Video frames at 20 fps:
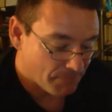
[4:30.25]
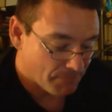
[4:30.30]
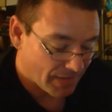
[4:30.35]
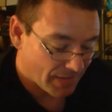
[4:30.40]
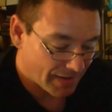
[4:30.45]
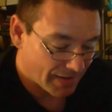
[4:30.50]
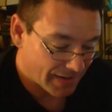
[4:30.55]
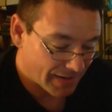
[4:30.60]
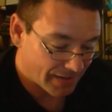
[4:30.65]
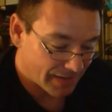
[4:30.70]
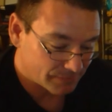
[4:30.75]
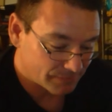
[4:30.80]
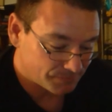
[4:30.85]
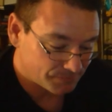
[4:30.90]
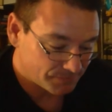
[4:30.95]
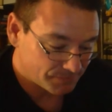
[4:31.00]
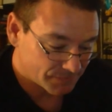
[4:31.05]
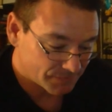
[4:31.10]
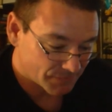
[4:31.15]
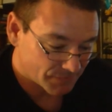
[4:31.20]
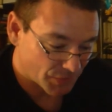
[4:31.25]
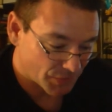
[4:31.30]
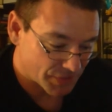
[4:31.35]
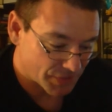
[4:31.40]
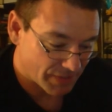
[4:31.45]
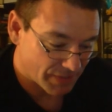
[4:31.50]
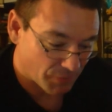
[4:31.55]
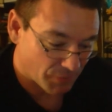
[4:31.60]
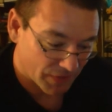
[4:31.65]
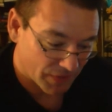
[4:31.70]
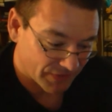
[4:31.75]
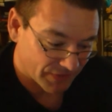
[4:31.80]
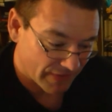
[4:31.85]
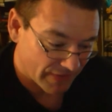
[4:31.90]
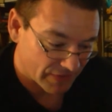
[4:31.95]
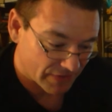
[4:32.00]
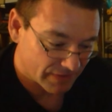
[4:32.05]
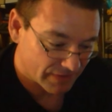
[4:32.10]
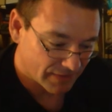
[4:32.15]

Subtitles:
13.7